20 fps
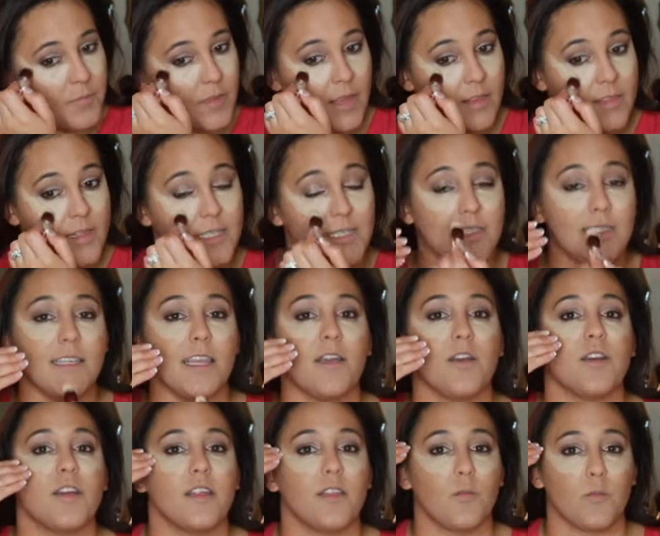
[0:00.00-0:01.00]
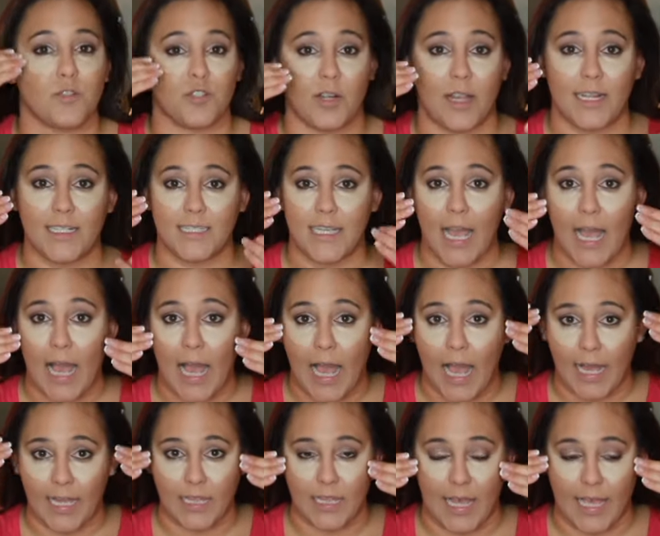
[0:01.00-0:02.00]
And this is the area that we're trying to
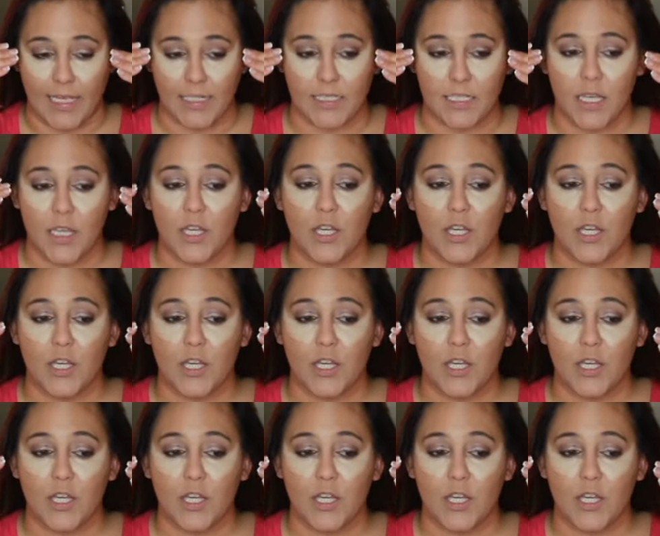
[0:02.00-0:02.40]
highlight.